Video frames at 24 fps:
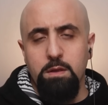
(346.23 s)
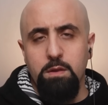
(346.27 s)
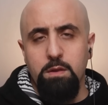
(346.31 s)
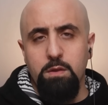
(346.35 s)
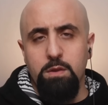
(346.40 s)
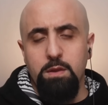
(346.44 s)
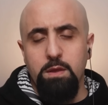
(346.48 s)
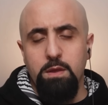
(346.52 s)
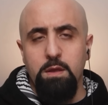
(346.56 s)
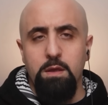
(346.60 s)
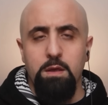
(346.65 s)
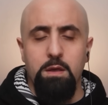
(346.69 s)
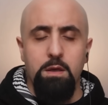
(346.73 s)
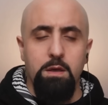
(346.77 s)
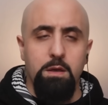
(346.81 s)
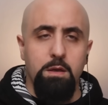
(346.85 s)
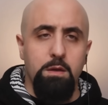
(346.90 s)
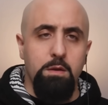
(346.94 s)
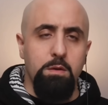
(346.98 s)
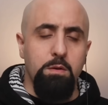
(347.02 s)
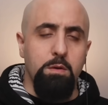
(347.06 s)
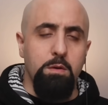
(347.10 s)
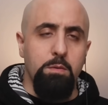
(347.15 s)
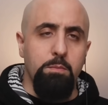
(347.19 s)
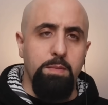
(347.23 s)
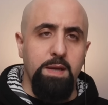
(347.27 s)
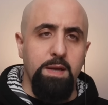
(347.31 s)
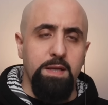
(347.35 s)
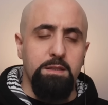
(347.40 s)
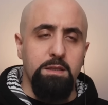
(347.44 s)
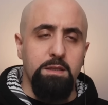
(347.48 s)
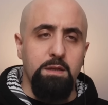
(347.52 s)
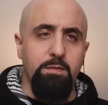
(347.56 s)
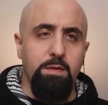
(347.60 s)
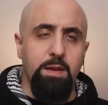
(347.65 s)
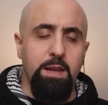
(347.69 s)
the
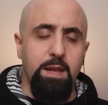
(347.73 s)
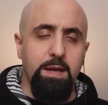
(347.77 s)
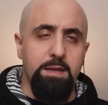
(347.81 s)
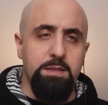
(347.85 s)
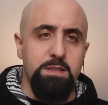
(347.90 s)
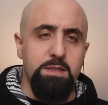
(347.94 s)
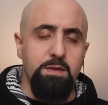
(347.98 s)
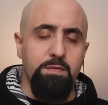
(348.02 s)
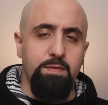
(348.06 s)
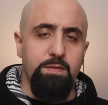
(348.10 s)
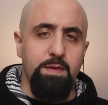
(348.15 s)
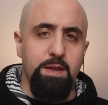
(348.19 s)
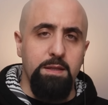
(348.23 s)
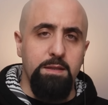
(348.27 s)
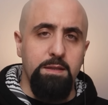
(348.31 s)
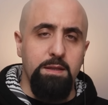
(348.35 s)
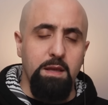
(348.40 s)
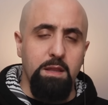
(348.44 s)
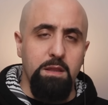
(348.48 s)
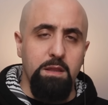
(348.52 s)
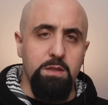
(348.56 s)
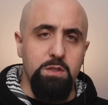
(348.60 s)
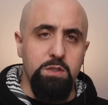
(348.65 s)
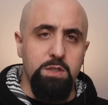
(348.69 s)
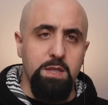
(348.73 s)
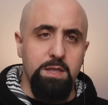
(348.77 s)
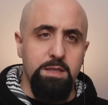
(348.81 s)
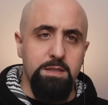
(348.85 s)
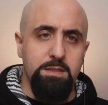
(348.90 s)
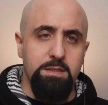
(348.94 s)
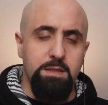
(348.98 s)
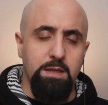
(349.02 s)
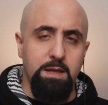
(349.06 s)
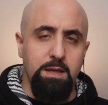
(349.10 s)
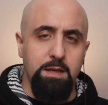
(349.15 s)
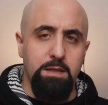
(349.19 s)
Battle of Al-Aqsa flood and the
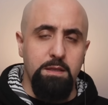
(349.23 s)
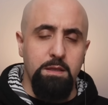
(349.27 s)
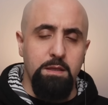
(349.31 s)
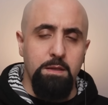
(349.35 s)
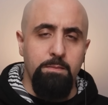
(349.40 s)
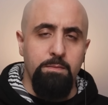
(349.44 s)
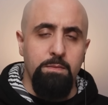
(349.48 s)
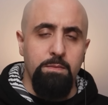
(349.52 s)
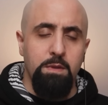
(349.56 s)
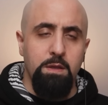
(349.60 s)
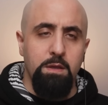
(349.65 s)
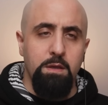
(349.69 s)
genocide